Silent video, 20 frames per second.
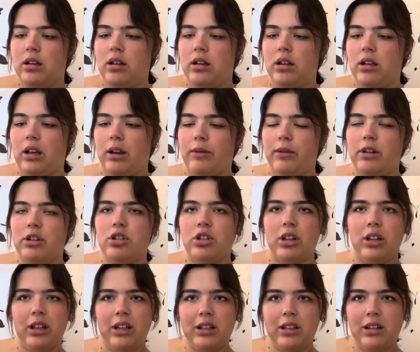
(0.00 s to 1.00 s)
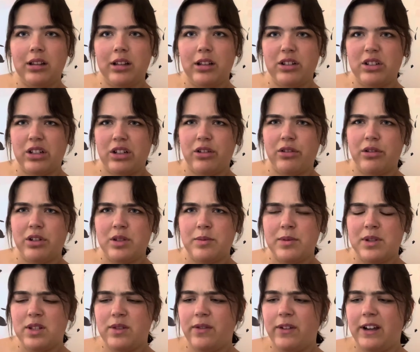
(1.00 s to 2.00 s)
I want to try like, there's a
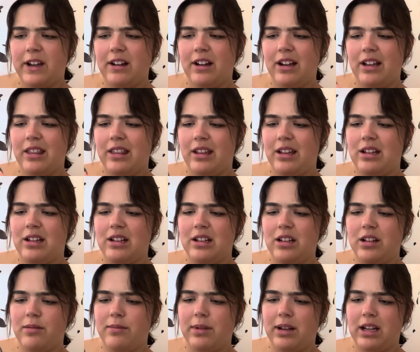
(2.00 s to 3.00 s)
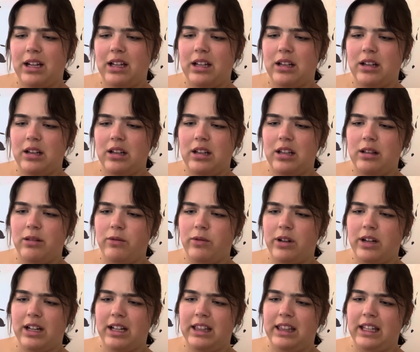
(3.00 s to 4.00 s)
Christmas fair I think nearby where
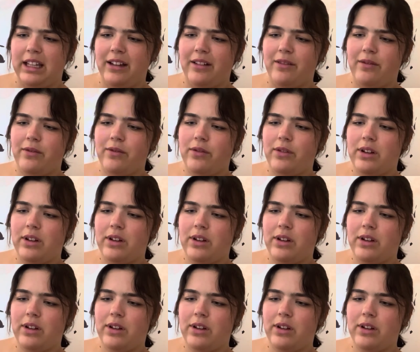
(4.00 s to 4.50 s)
I live